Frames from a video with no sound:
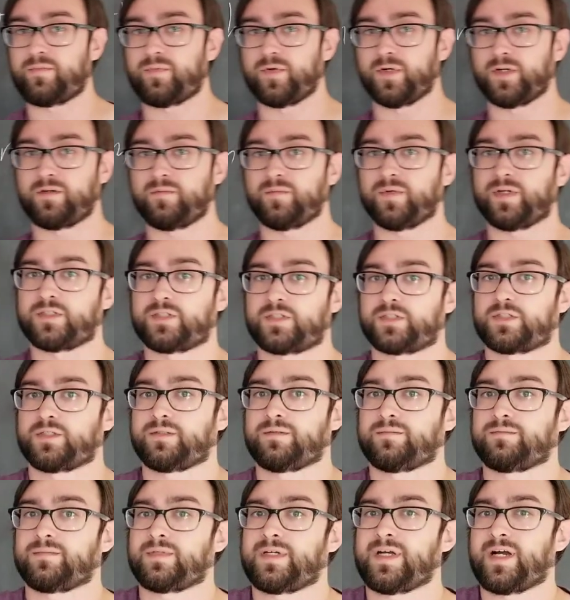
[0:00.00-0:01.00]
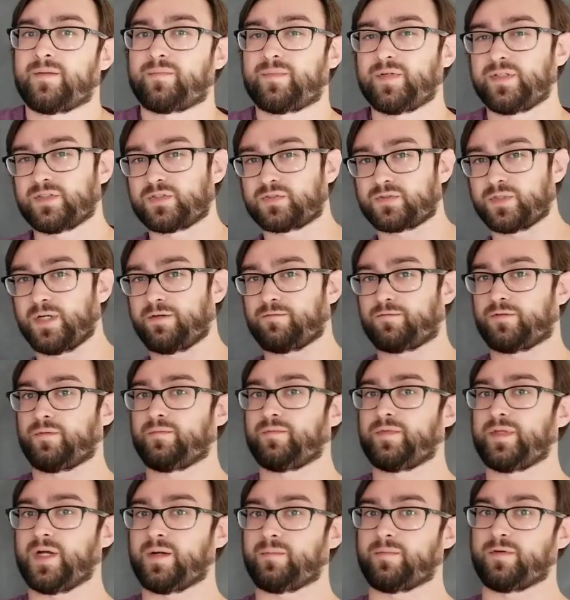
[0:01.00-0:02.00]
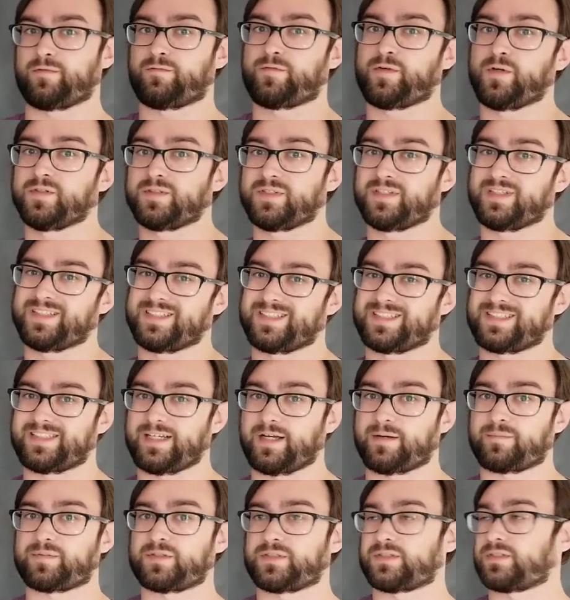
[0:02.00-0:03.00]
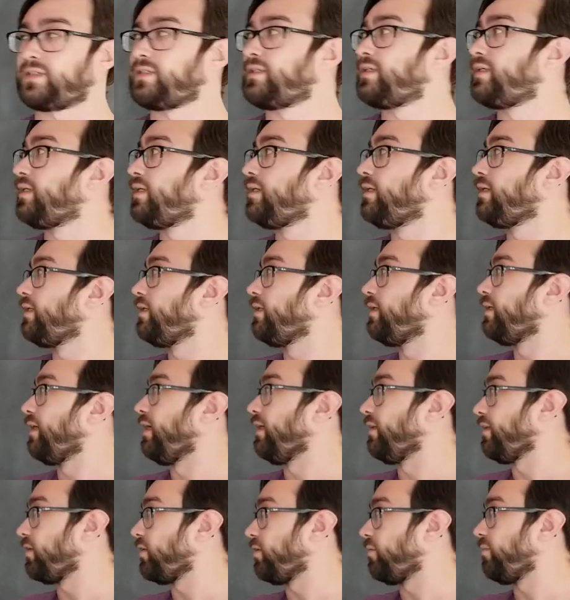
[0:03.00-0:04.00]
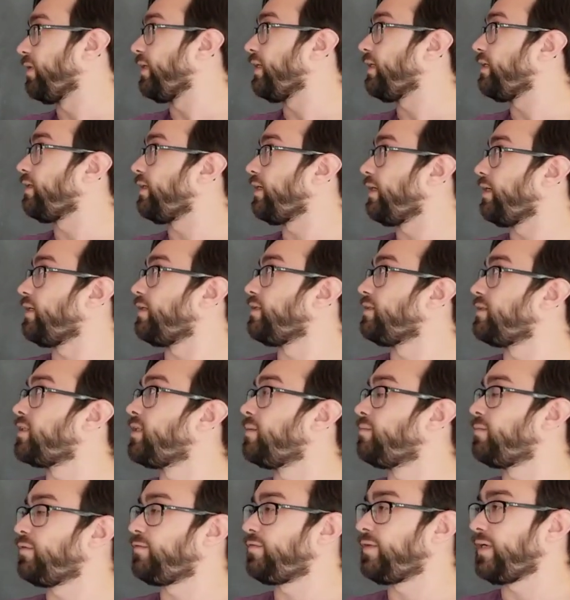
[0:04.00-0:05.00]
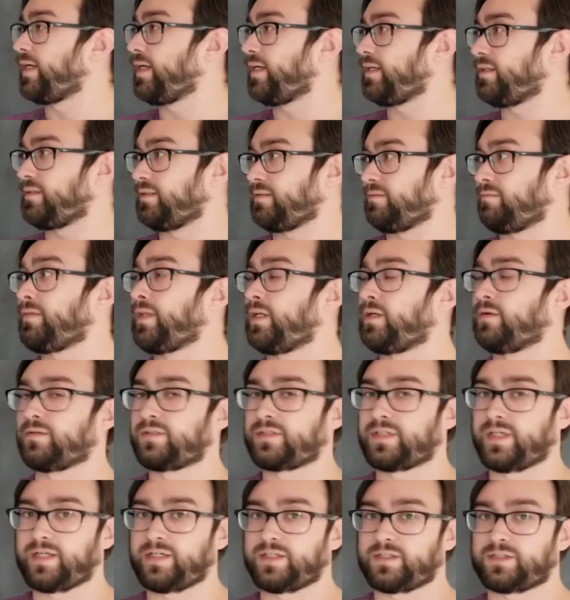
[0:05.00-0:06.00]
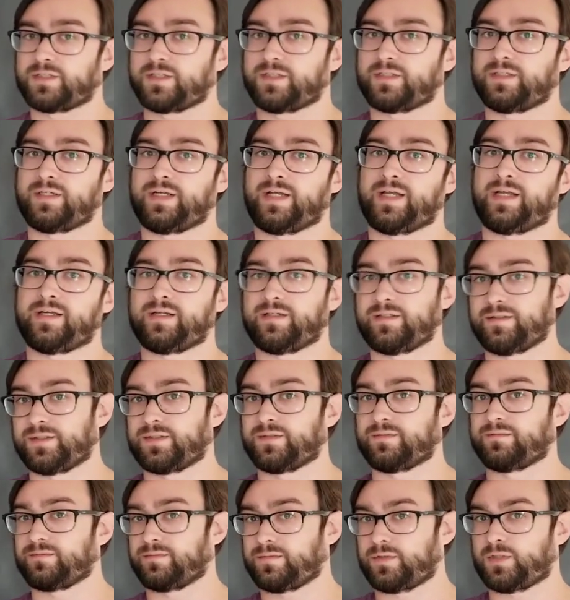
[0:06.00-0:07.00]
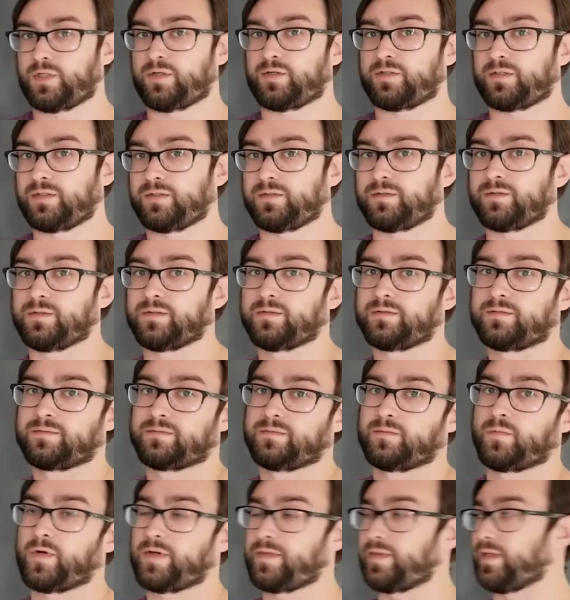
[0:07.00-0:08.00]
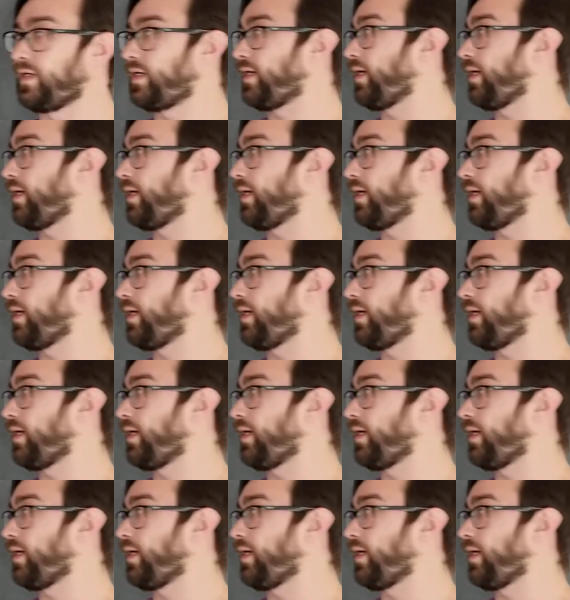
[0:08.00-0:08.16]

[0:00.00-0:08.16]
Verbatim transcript: pretty much copied straight from there, but filled in the steps a little bit and simplified the notation and showed you where they